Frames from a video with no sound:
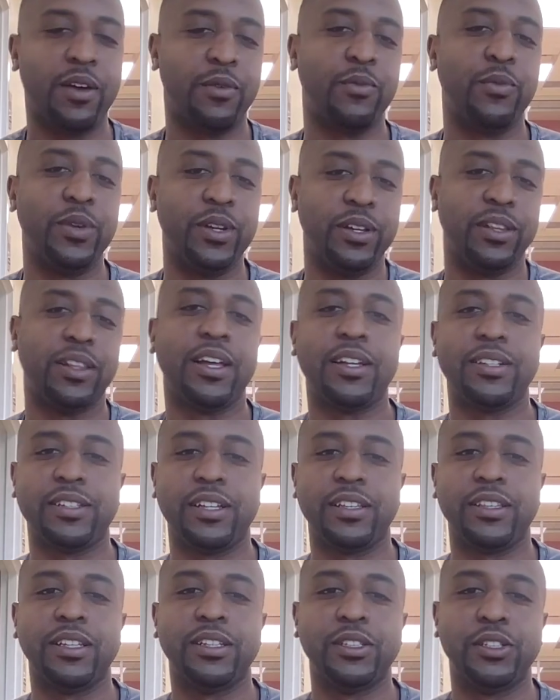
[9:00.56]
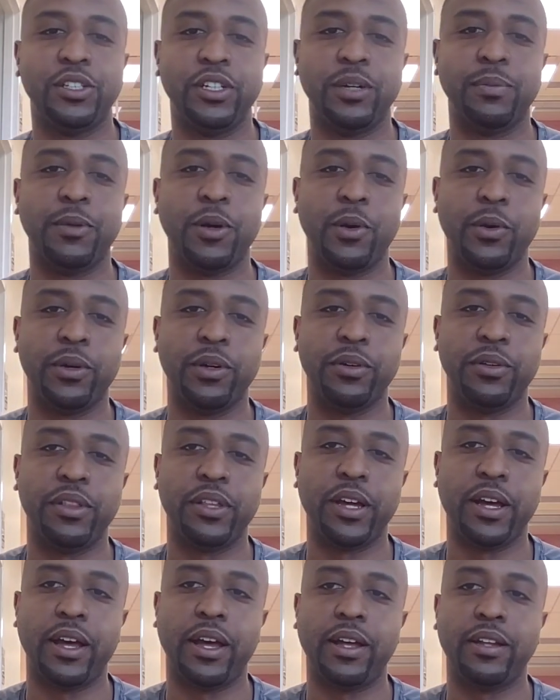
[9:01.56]
I realized that this gym owner
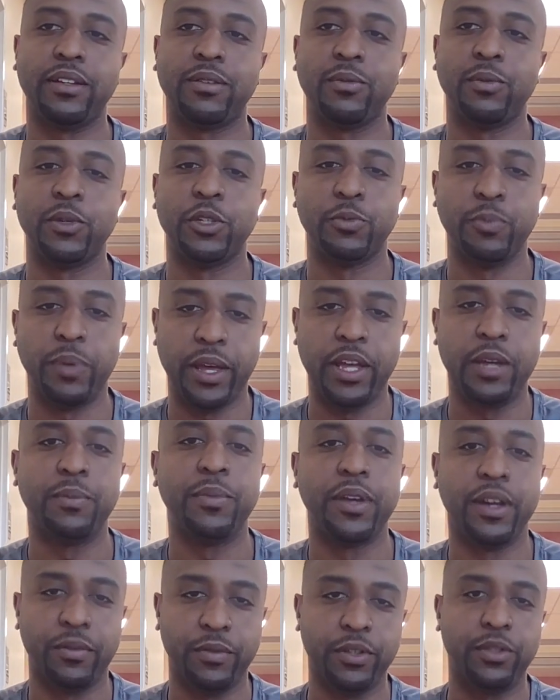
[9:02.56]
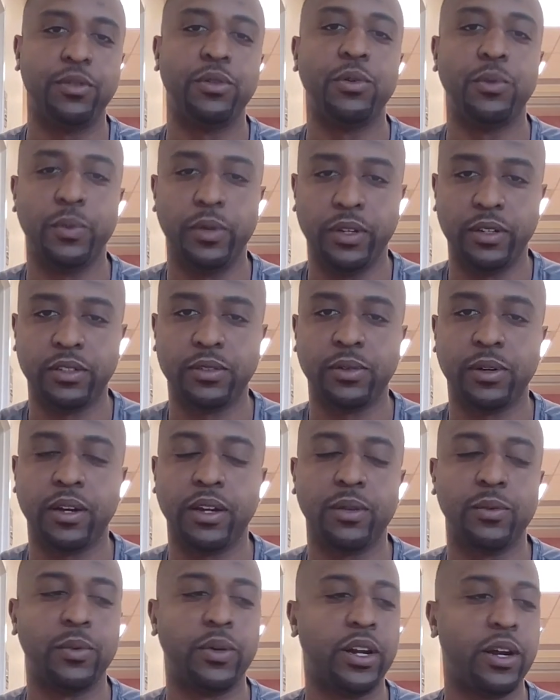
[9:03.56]
that was paying me every 2 weeks,
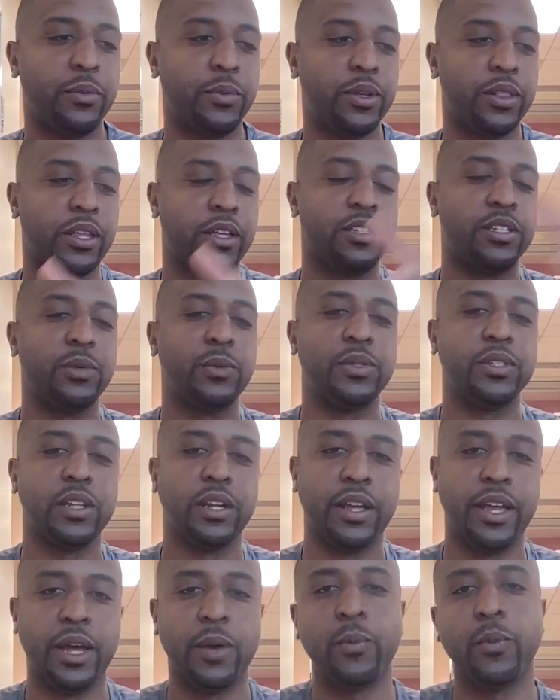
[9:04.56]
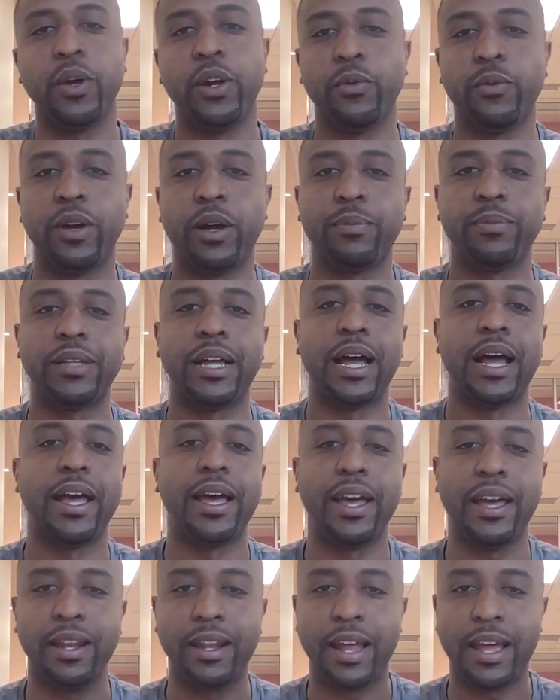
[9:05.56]
right, when I realized he was an Amway rep, I
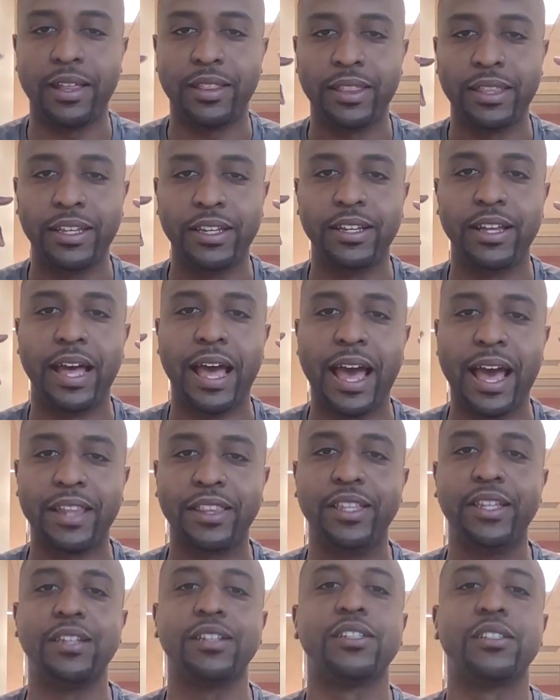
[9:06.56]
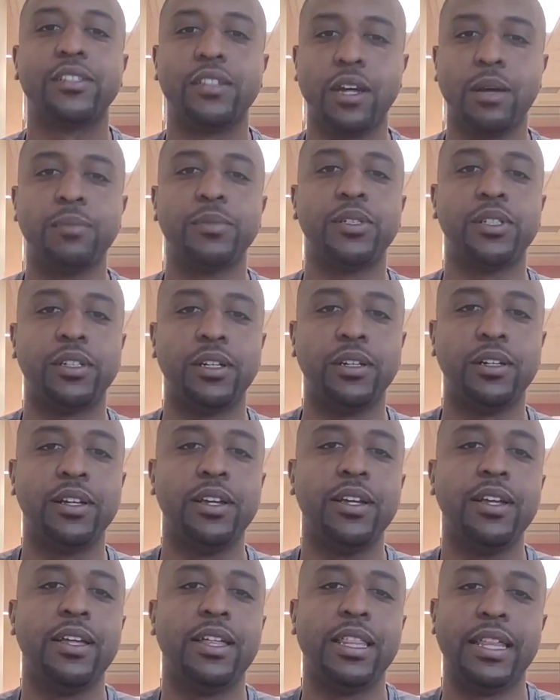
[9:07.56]
had the
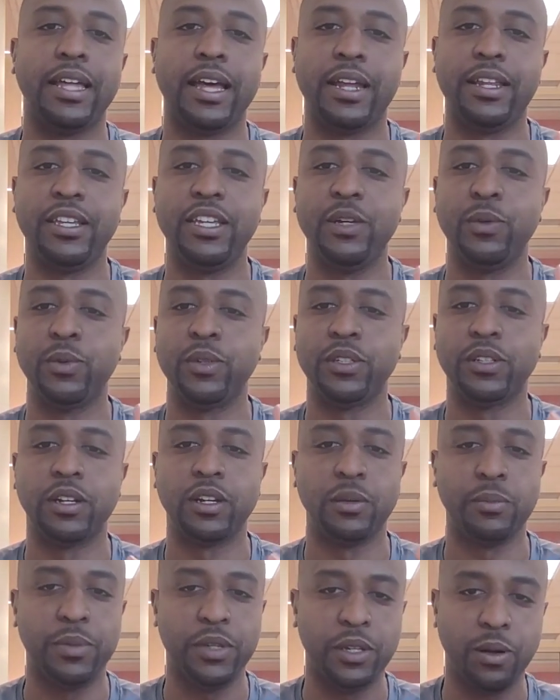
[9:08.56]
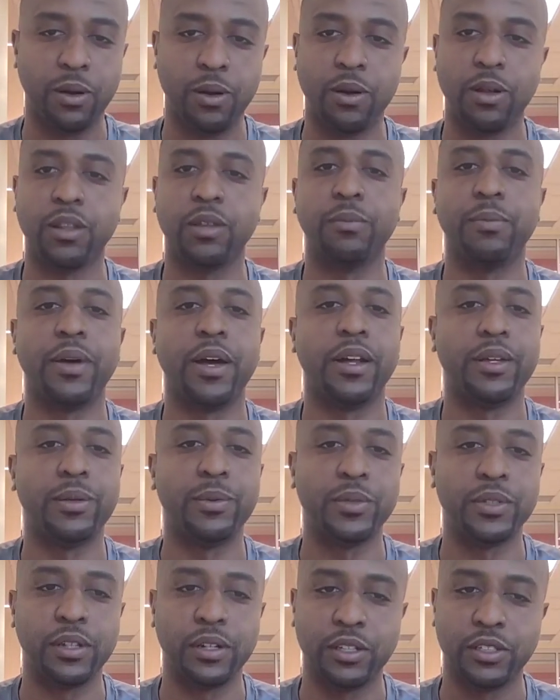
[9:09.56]
assumption that he was going to be all about, he
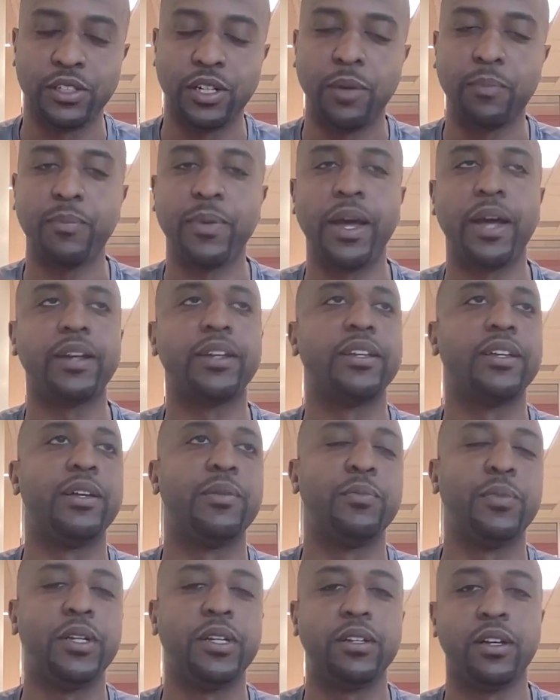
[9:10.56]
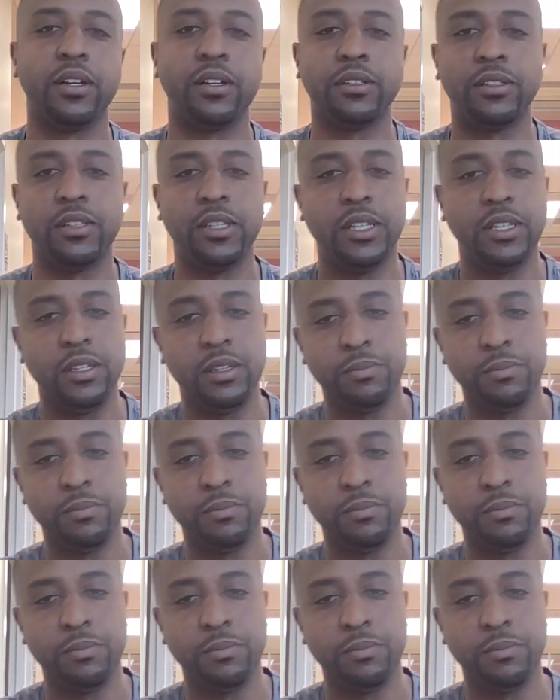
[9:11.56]
was going to jump back in, because